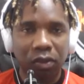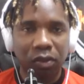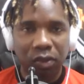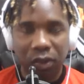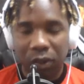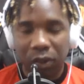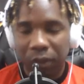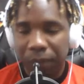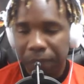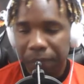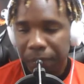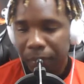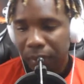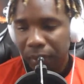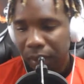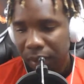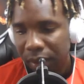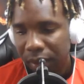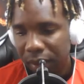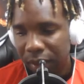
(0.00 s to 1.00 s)
So
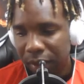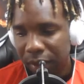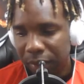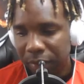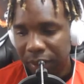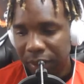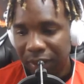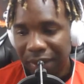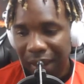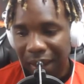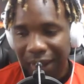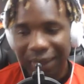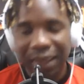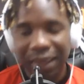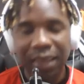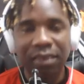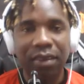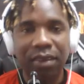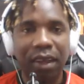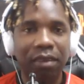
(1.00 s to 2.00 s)
in that
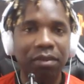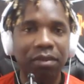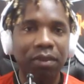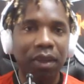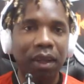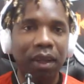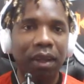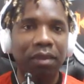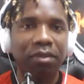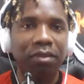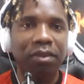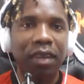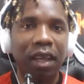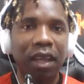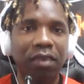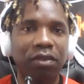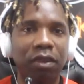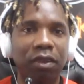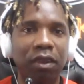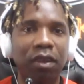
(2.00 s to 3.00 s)
case, I've
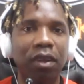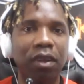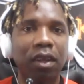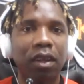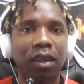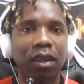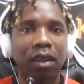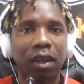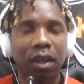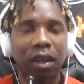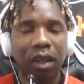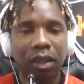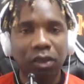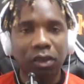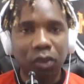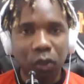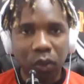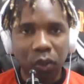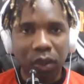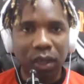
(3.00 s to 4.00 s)
never
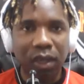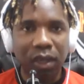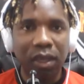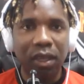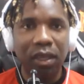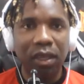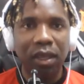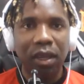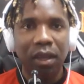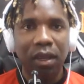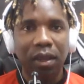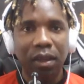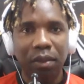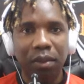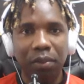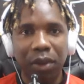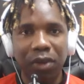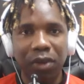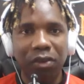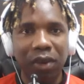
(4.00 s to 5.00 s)
totally
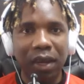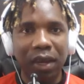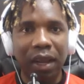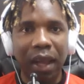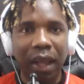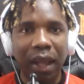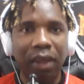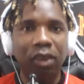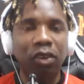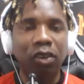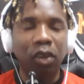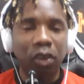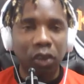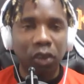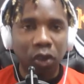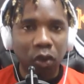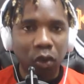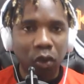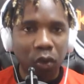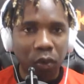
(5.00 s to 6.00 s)
be reliant
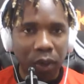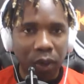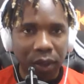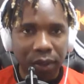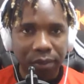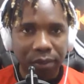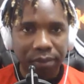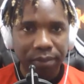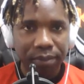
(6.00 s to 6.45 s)
on no one.